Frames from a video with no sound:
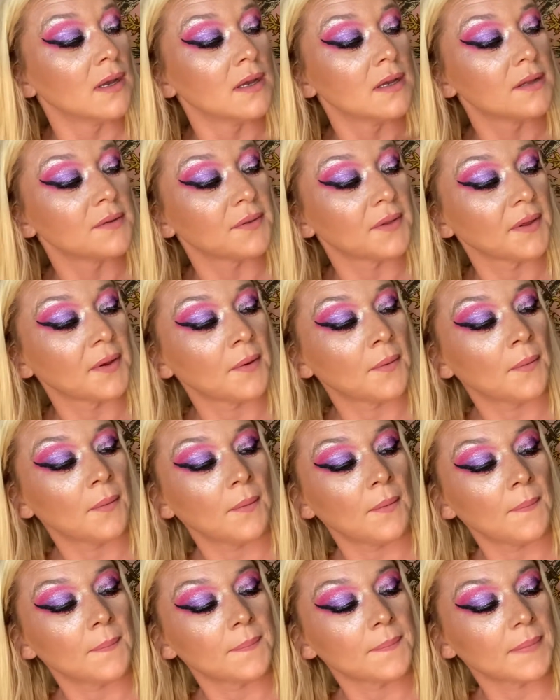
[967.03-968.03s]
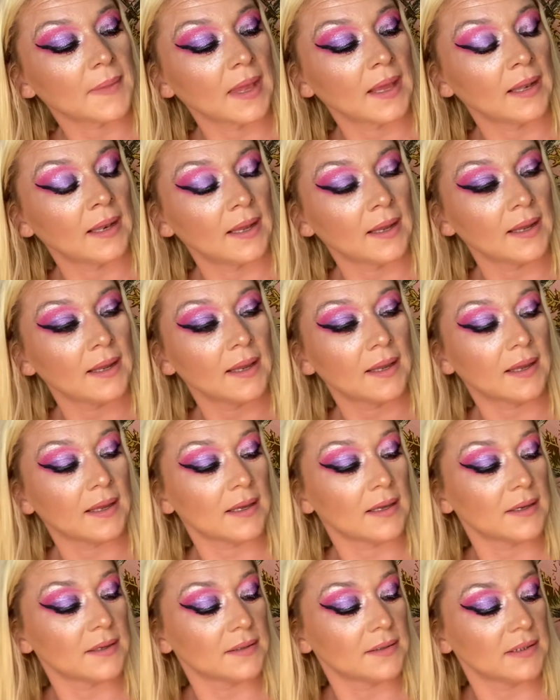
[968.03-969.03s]
So I like,
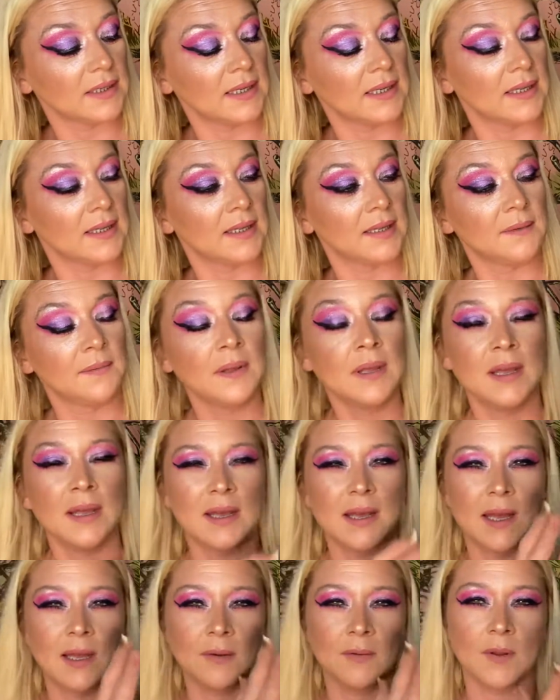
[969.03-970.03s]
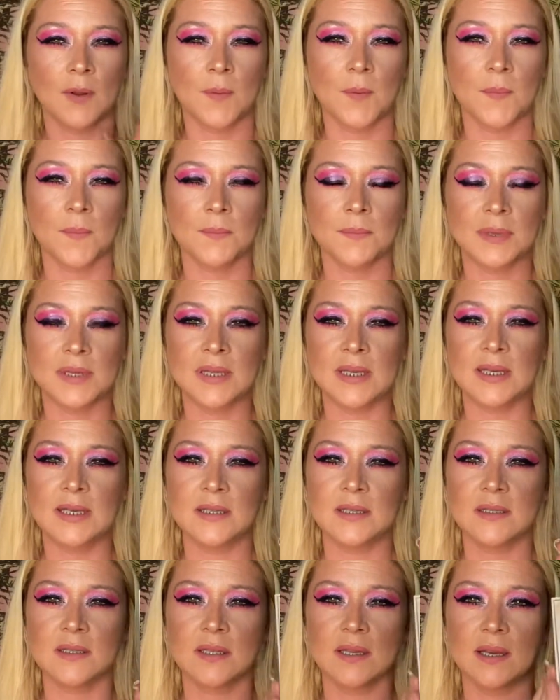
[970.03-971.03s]
and I don't know, but
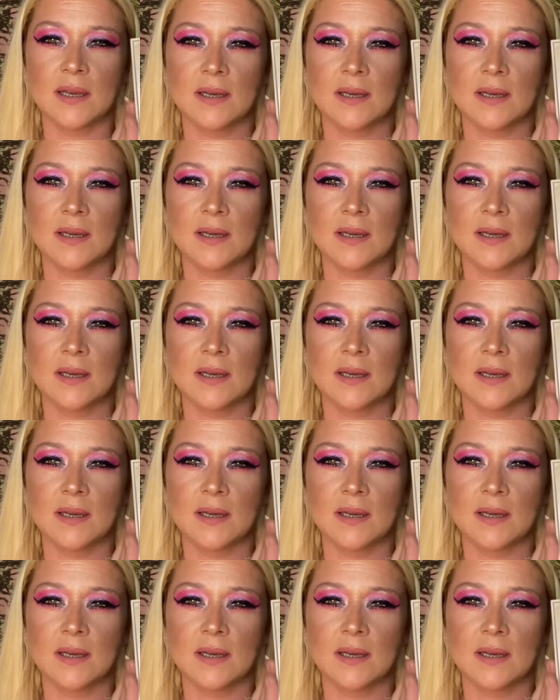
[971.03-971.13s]
this